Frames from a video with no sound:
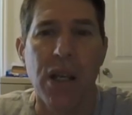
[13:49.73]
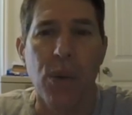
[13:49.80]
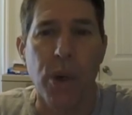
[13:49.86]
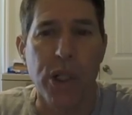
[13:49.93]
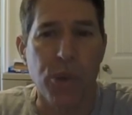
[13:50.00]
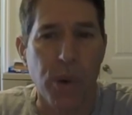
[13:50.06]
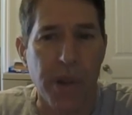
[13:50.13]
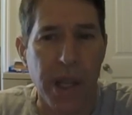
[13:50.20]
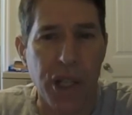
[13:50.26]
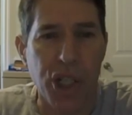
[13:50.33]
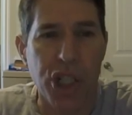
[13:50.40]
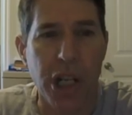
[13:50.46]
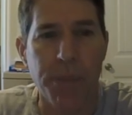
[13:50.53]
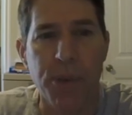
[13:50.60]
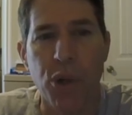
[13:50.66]
which were then
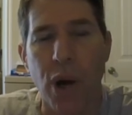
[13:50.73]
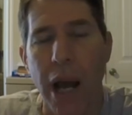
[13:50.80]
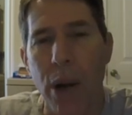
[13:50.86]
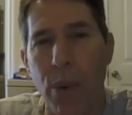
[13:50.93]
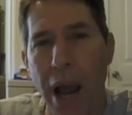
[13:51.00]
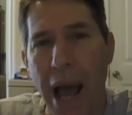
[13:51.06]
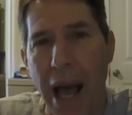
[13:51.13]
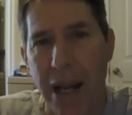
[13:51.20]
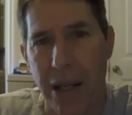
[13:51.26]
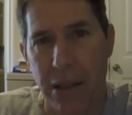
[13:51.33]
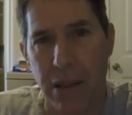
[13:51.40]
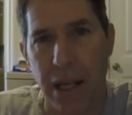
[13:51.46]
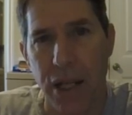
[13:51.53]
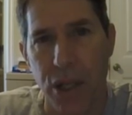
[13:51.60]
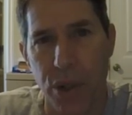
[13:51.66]
shipped to Iraq
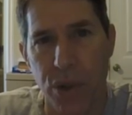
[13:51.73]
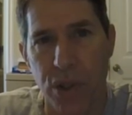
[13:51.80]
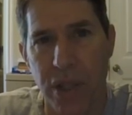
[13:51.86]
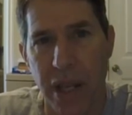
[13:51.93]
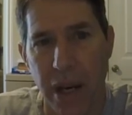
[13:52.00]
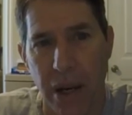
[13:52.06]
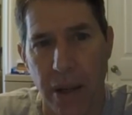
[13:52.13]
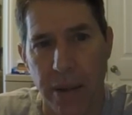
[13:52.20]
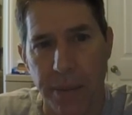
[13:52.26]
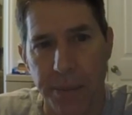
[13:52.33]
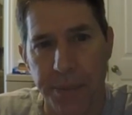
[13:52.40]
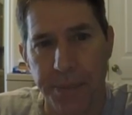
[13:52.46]
and used there.